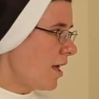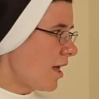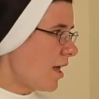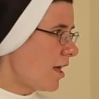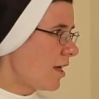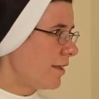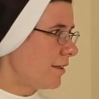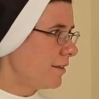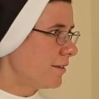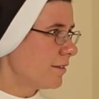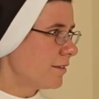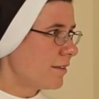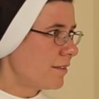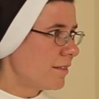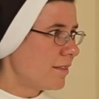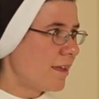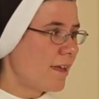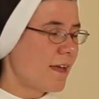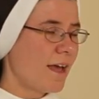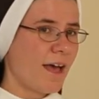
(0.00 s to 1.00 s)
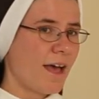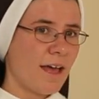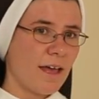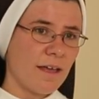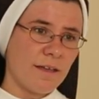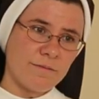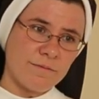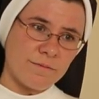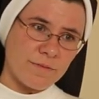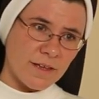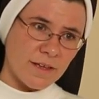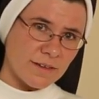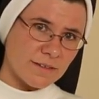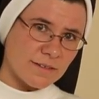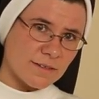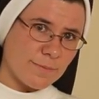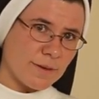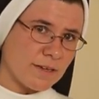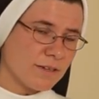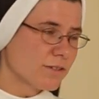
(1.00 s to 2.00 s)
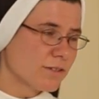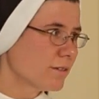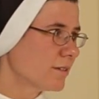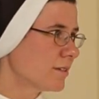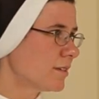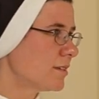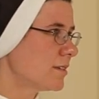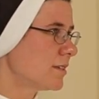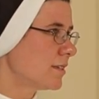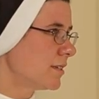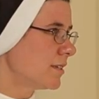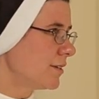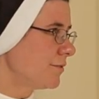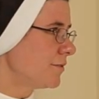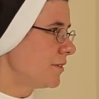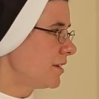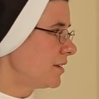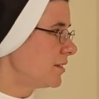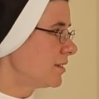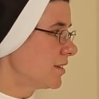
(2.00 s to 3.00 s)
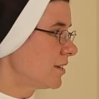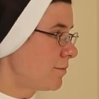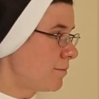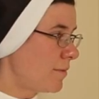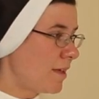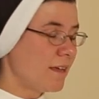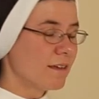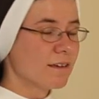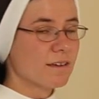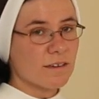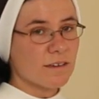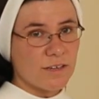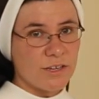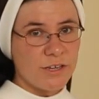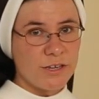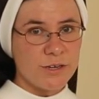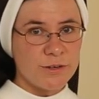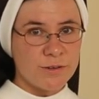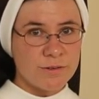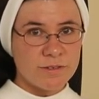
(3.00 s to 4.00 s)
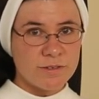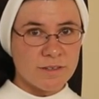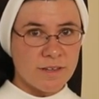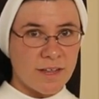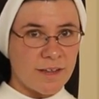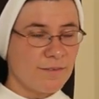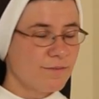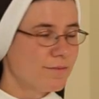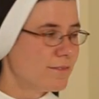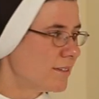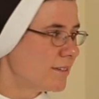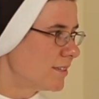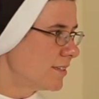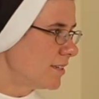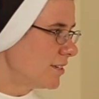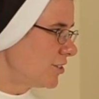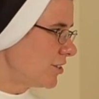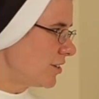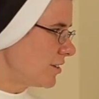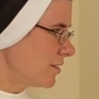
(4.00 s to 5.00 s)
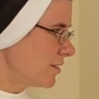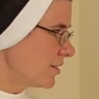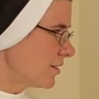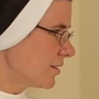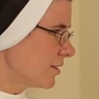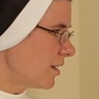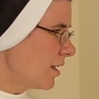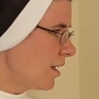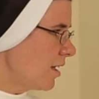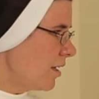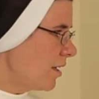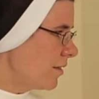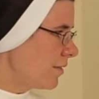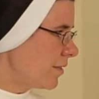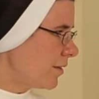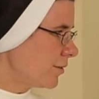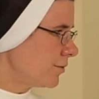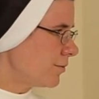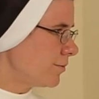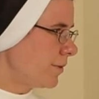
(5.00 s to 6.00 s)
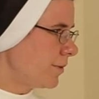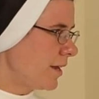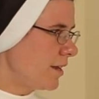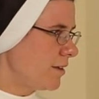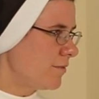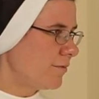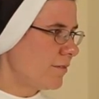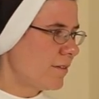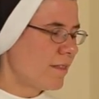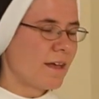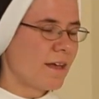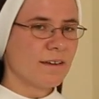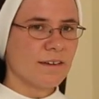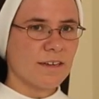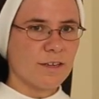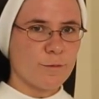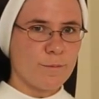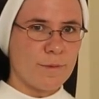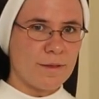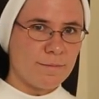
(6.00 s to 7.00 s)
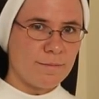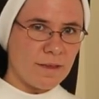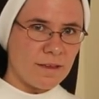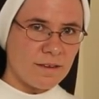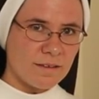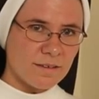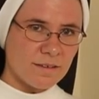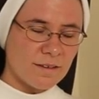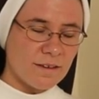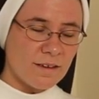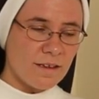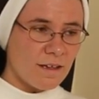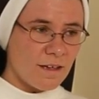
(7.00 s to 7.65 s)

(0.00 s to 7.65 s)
and they have that special sensitivity to make huge life decisions. They're ready for that commitment.